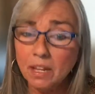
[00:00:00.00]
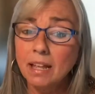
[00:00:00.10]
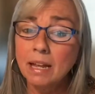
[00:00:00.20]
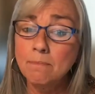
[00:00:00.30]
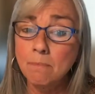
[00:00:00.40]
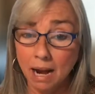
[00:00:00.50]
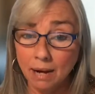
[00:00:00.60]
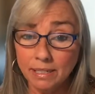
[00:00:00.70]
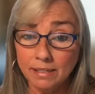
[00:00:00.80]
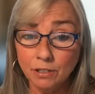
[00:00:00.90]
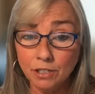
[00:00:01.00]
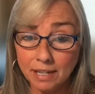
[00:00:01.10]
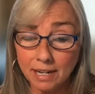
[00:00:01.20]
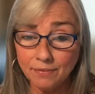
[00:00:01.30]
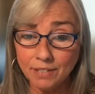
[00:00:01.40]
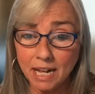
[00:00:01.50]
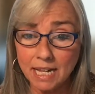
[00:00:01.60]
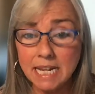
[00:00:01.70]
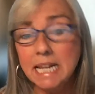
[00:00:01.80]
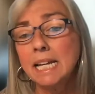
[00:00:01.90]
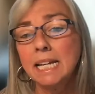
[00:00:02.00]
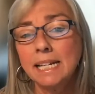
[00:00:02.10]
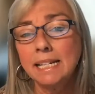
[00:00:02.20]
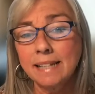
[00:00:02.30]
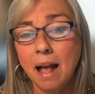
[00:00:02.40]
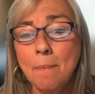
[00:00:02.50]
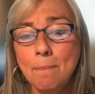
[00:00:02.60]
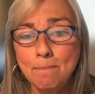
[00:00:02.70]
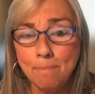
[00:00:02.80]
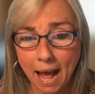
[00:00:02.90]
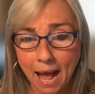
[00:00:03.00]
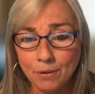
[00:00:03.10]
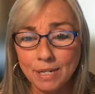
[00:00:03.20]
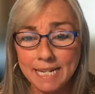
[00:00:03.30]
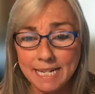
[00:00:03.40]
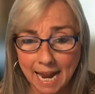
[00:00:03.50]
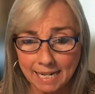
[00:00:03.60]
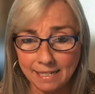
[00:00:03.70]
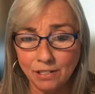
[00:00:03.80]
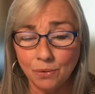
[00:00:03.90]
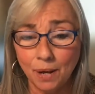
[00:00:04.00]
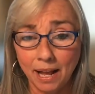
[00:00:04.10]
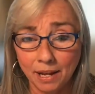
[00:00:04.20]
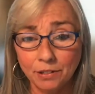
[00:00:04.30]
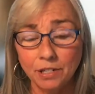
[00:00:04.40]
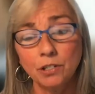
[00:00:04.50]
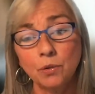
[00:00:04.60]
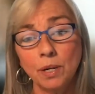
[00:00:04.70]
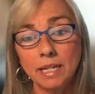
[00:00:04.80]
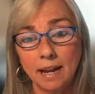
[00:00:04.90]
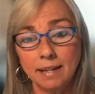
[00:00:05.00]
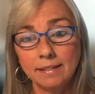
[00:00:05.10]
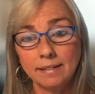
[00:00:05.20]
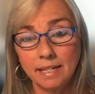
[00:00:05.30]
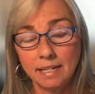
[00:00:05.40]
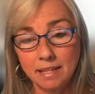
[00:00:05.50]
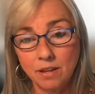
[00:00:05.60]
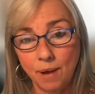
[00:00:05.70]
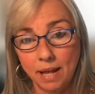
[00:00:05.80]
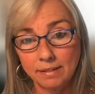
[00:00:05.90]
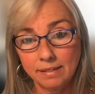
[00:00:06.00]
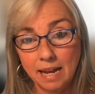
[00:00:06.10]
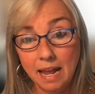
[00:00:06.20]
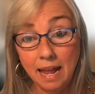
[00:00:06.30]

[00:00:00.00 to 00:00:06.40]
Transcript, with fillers: in my research that I've done is about 90 to 120 days in the US?